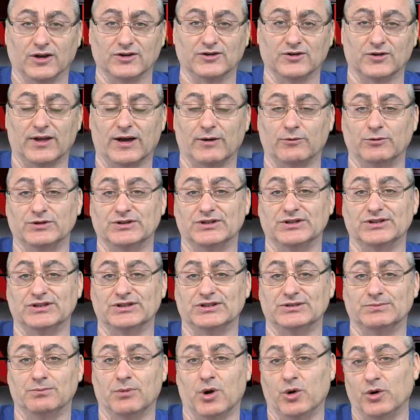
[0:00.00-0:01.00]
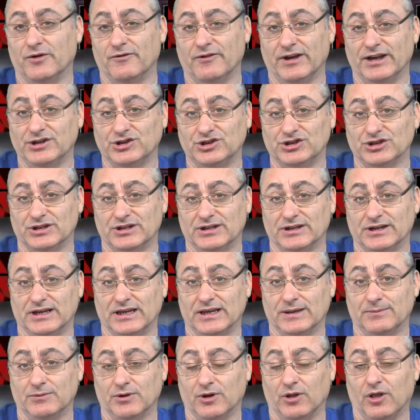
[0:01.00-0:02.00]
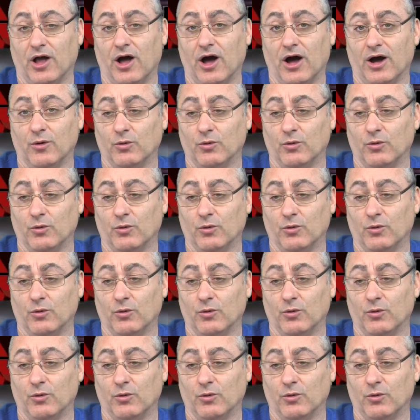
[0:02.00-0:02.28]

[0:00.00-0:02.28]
So that was his motivation to keep the law,